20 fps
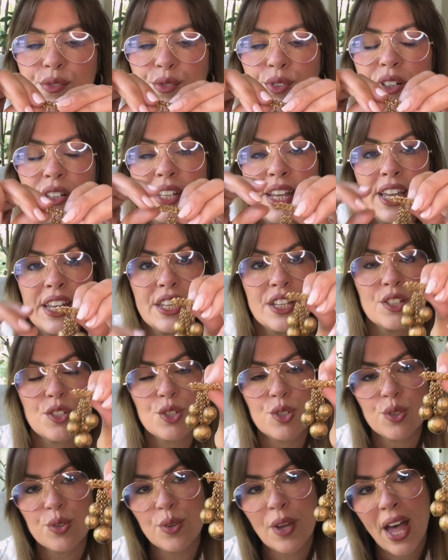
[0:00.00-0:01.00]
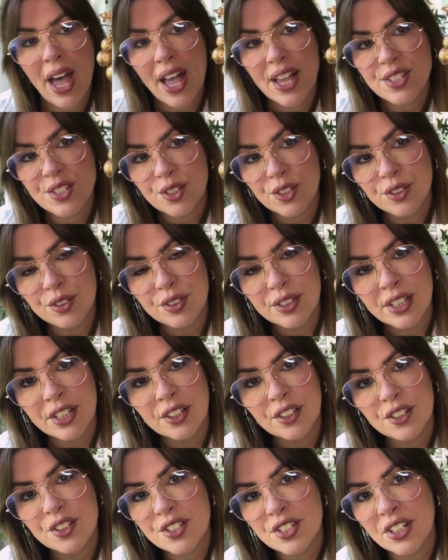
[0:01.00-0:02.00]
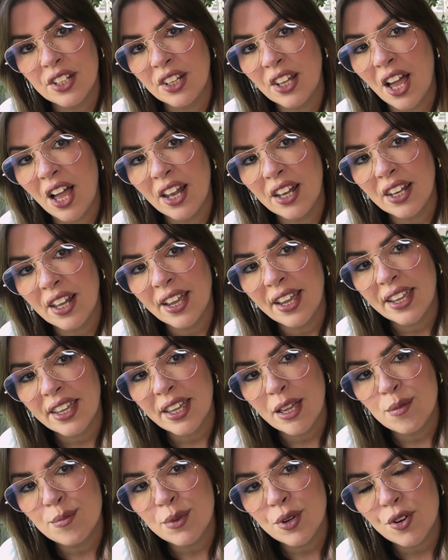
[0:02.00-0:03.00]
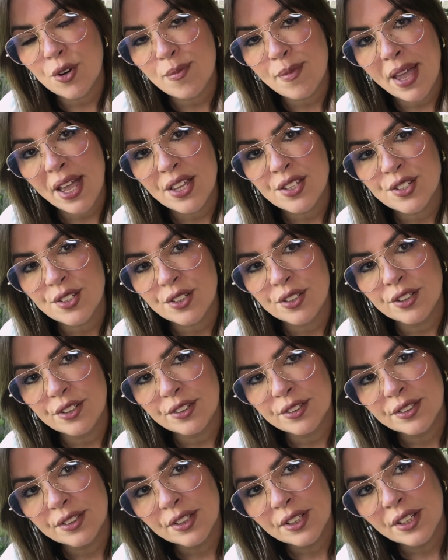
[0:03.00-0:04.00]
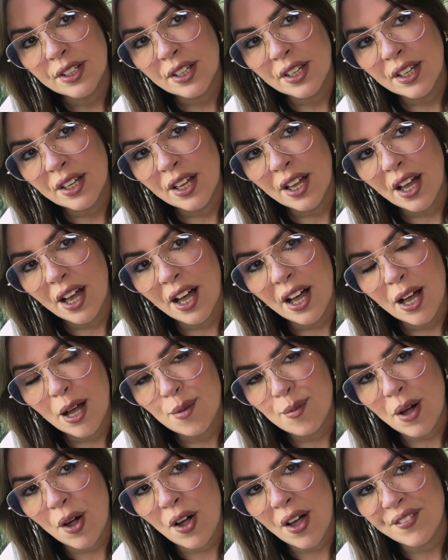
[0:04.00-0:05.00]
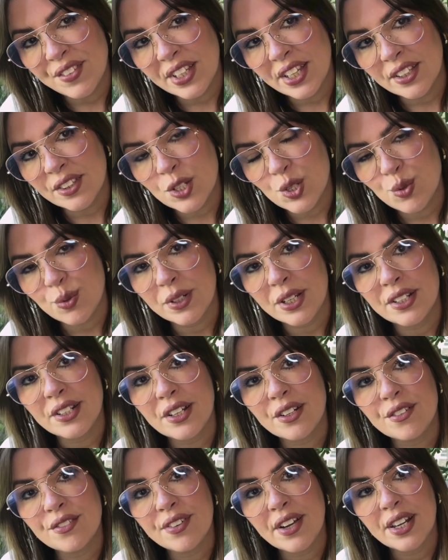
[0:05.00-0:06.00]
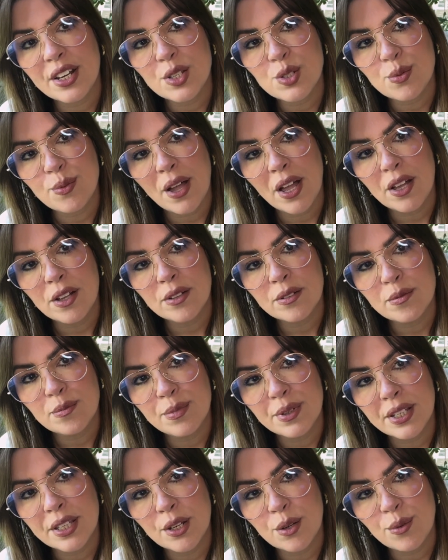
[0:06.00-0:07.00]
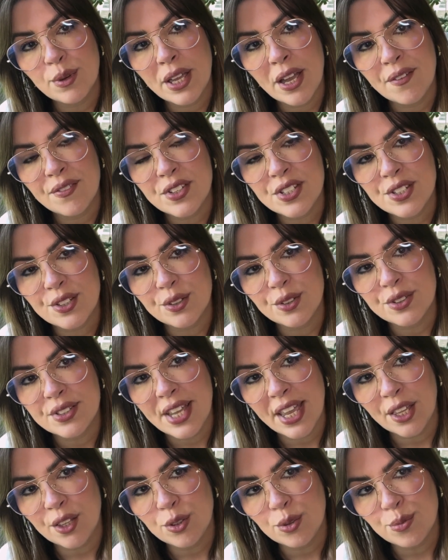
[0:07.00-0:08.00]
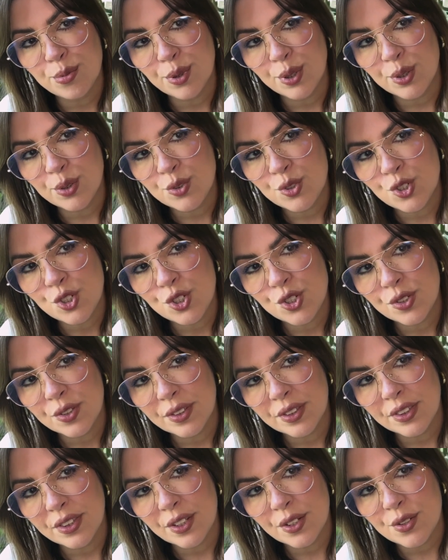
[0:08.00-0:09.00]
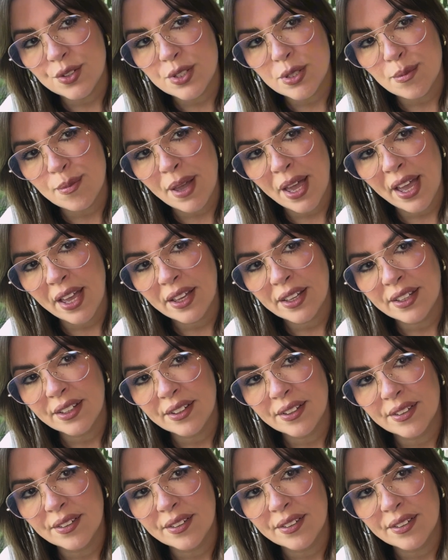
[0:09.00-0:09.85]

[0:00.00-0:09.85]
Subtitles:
related to Haskell. It looks a lot like a Miriam Haskell. I'll have to get this one identified as well. But here we have this little dangle brooch. There's the back.